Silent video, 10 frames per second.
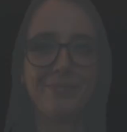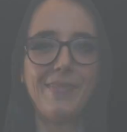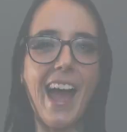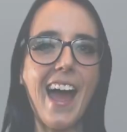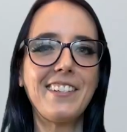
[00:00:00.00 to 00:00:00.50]

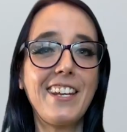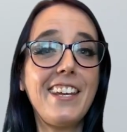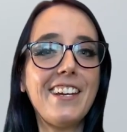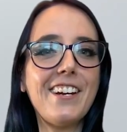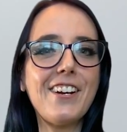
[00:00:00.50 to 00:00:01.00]
And
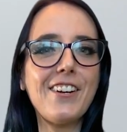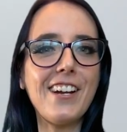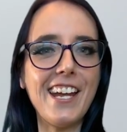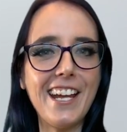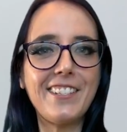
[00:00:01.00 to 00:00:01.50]
here
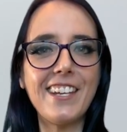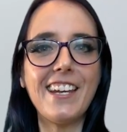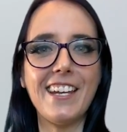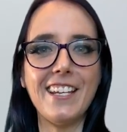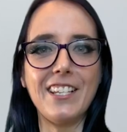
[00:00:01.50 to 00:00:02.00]
it
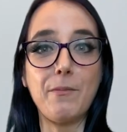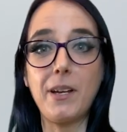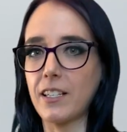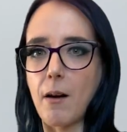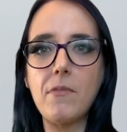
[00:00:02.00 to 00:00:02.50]
is,
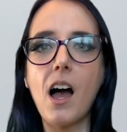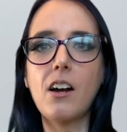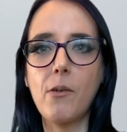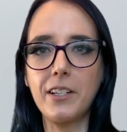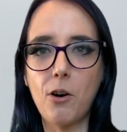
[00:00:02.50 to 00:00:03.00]
because I'm not
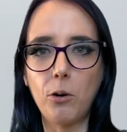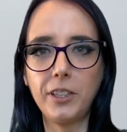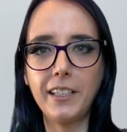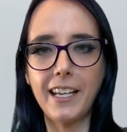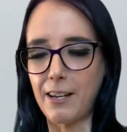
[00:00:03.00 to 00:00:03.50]
going to hold
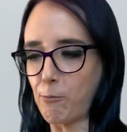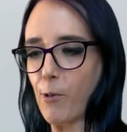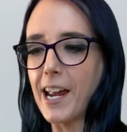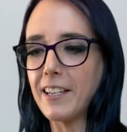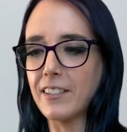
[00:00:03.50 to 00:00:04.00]
it. It
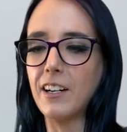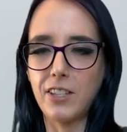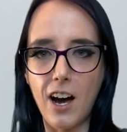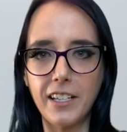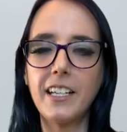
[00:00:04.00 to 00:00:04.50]
weighs a
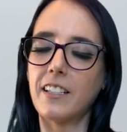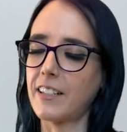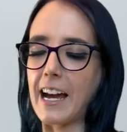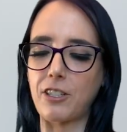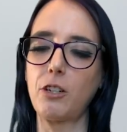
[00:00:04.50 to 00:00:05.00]
ton. It doesn't
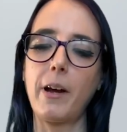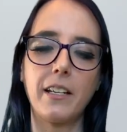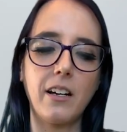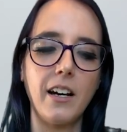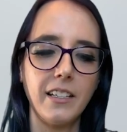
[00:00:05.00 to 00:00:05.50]
actually weigh a
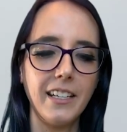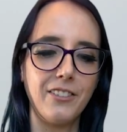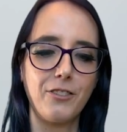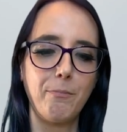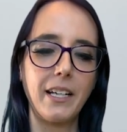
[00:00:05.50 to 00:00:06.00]
ton,
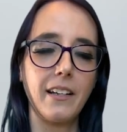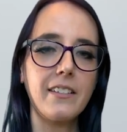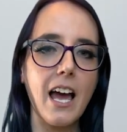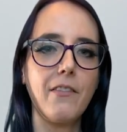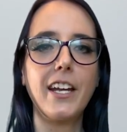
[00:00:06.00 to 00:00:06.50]
but it is
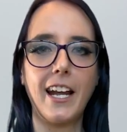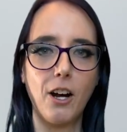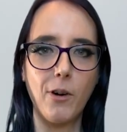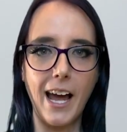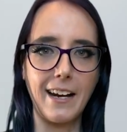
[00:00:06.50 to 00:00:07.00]
heavy and I
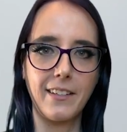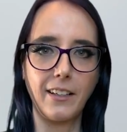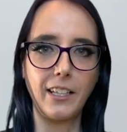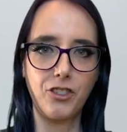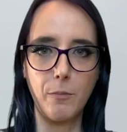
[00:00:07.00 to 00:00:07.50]
don't want to
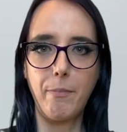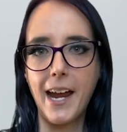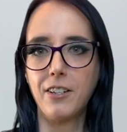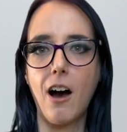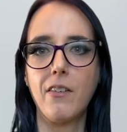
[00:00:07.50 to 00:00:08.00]
accidentally chip
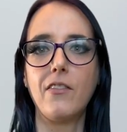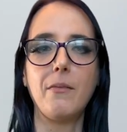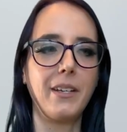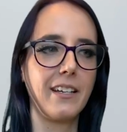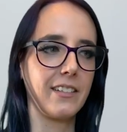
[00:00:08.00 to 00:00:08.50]
paint off of it
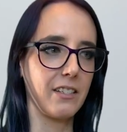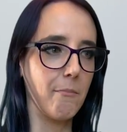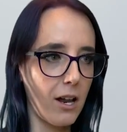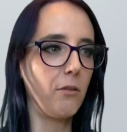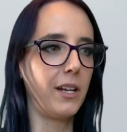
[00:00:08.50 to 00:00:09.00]
because it's a
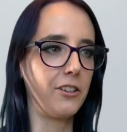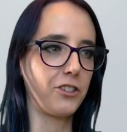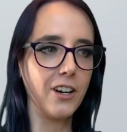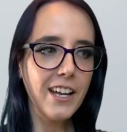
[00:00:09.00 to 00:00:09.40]
metal miniature